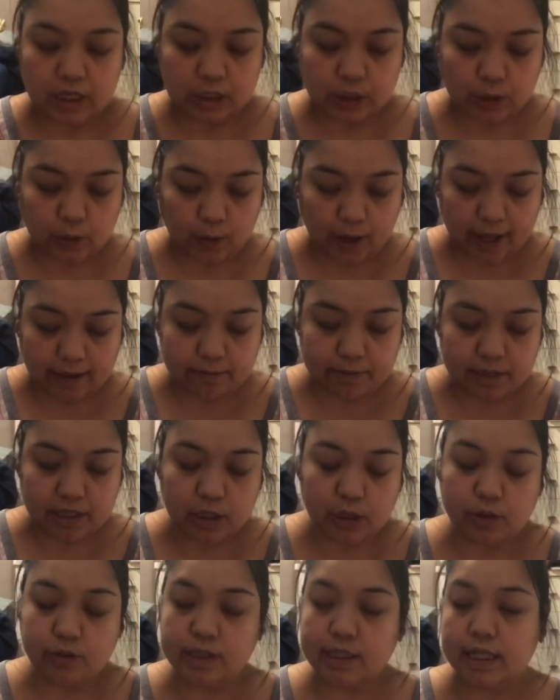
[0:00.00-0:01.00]
so I've been
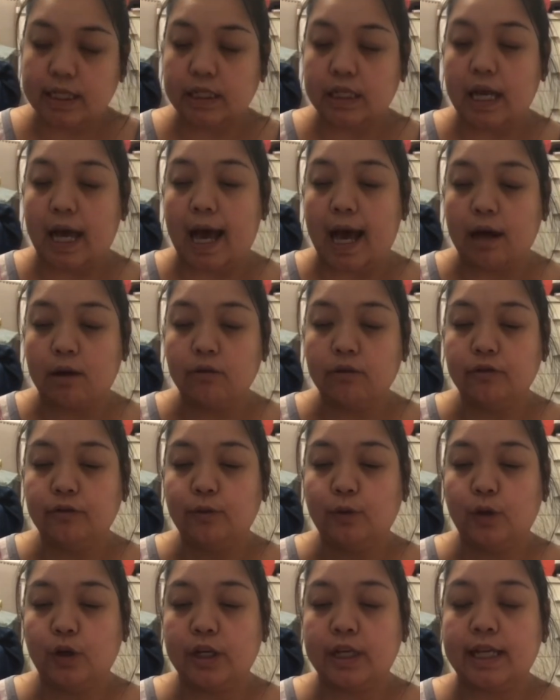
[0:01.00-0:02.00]
using the
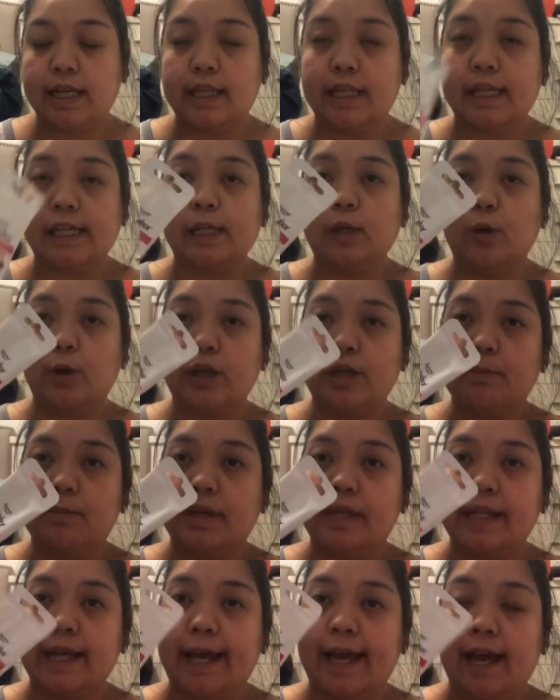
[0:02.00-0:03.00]
Aquaphor healing
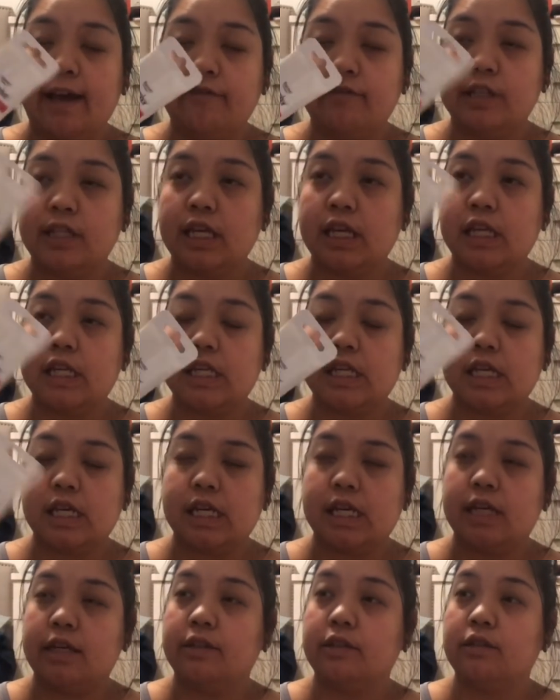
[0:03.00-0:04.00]
ointment I have it in
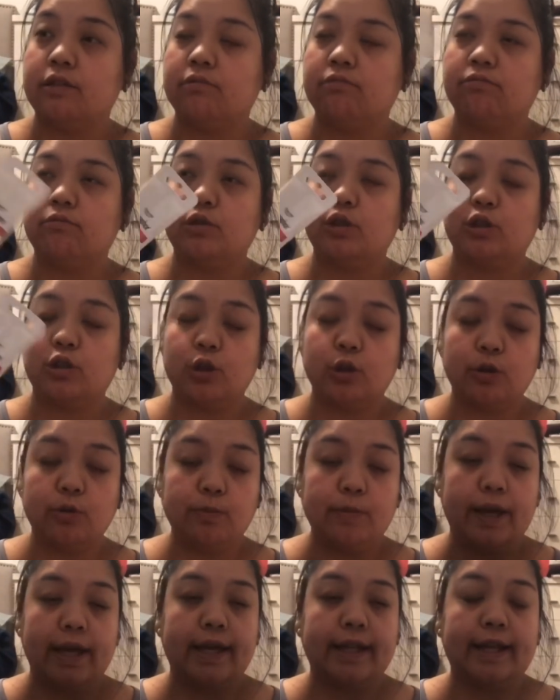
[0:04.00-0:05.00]
a
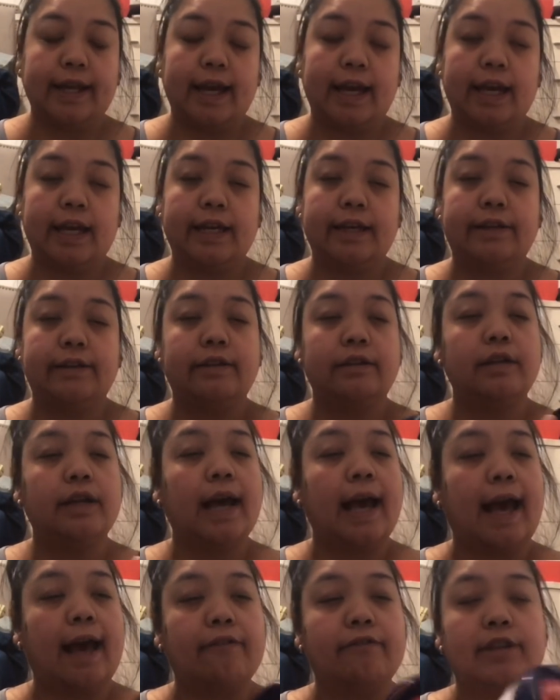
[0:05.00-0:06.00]
tube and I
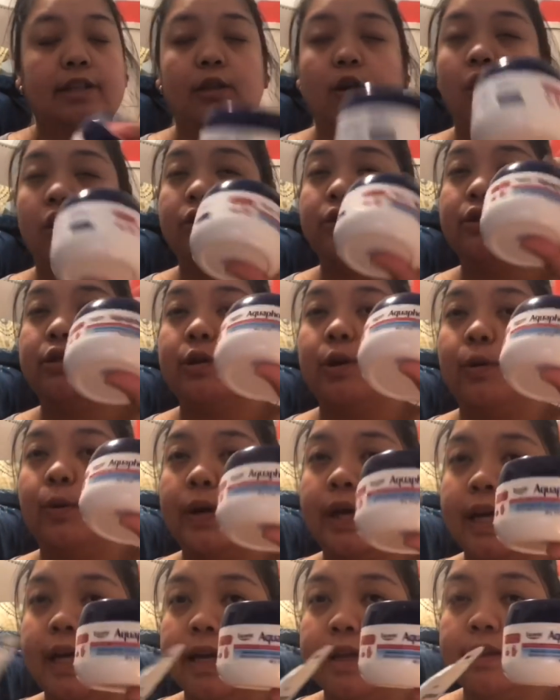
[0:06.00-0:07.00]
have it also
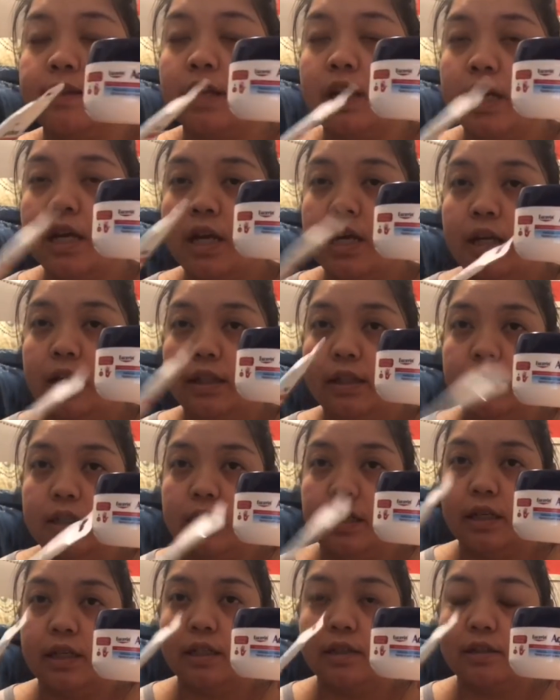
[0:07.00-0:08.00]
in
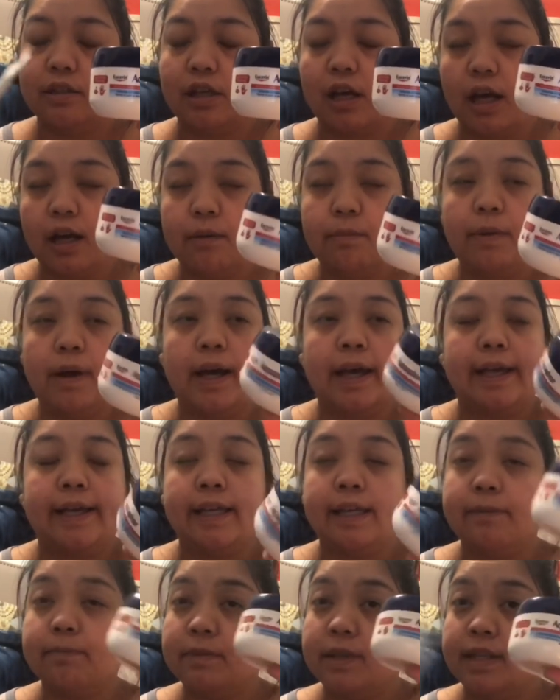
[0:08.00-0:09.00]
the tub I
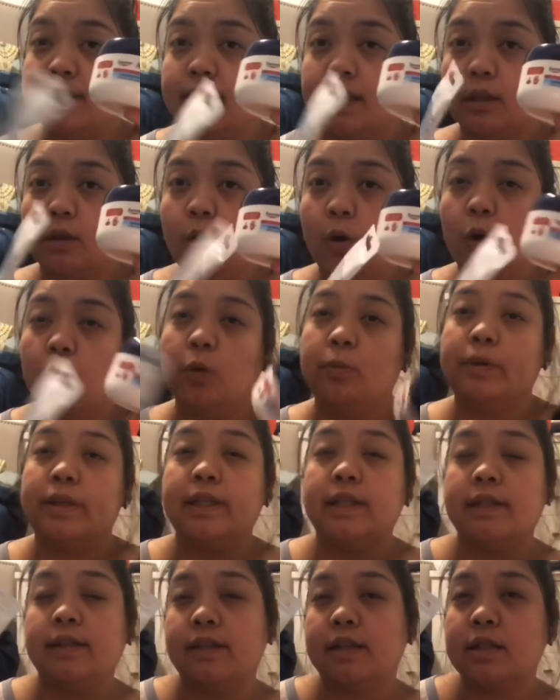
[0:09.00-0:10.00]
keep this at home
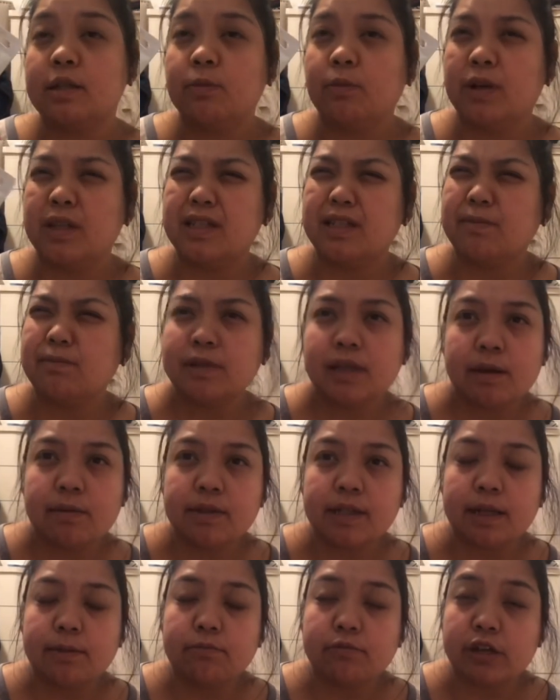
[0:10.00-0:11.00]
and then this one
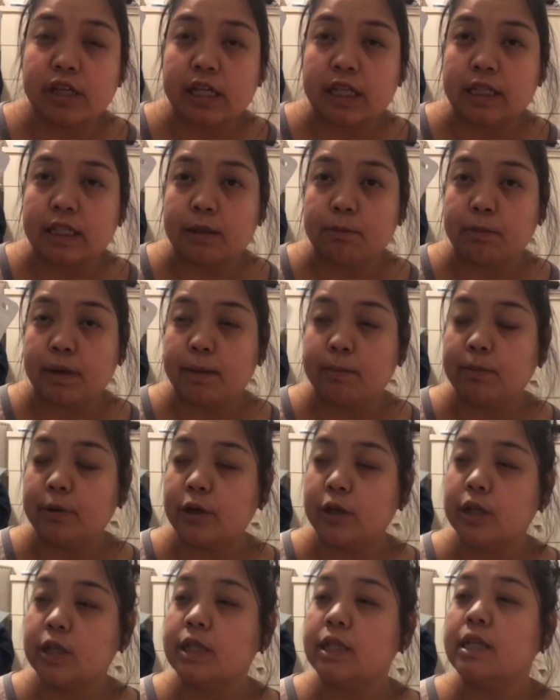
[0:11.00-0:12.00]
sometimes I bring it in my
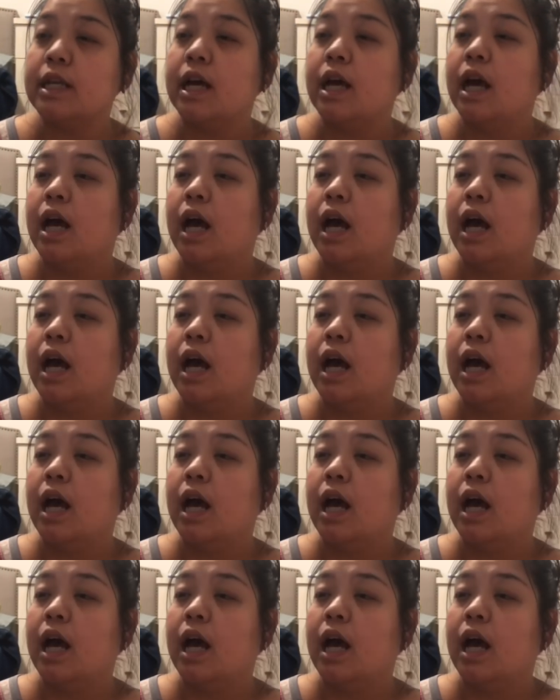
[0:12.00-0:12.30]
purse